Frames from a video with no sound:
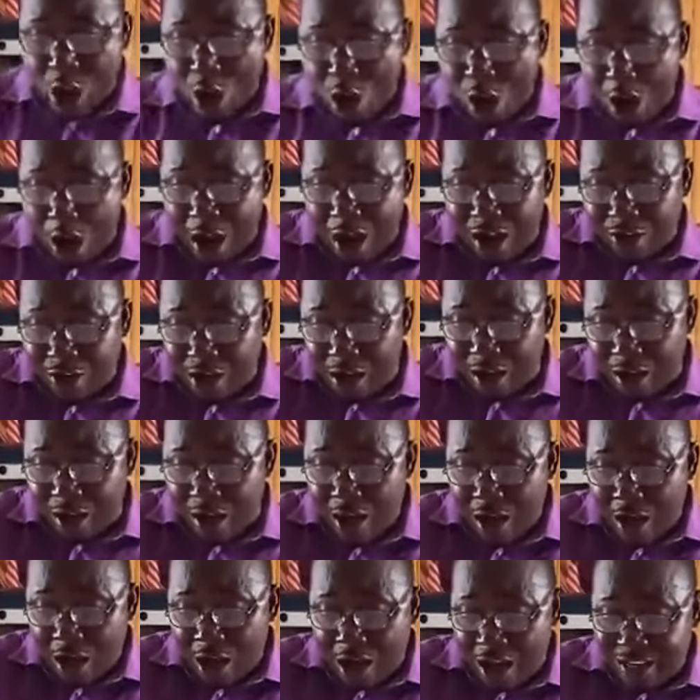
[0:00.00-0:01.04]

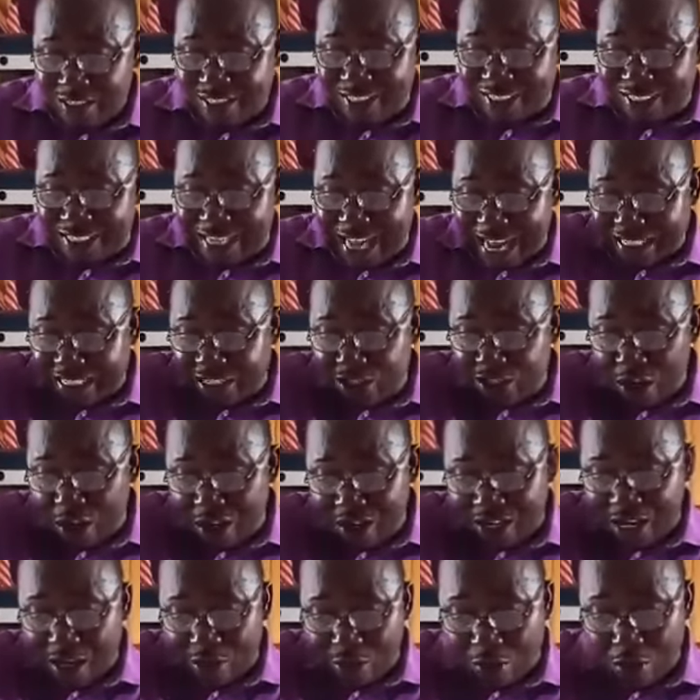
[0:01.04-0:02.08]
or us getting on the
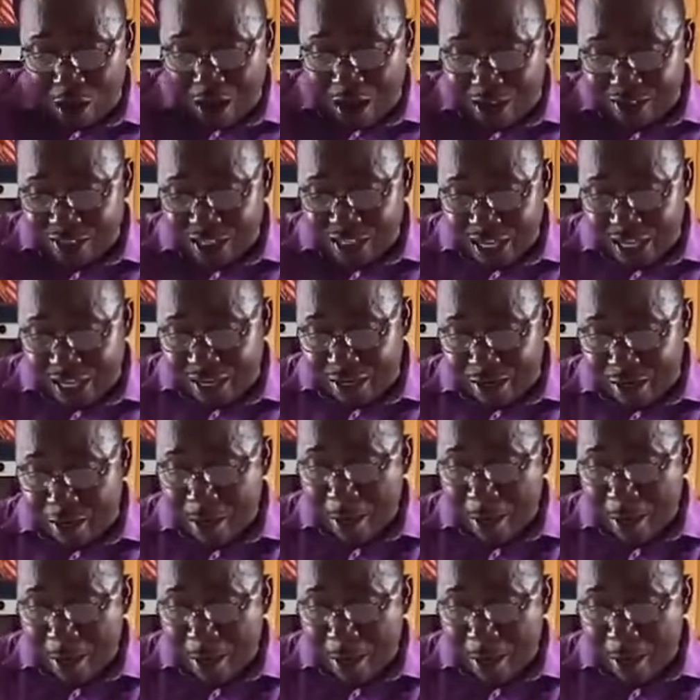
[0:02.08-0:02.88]
cross either.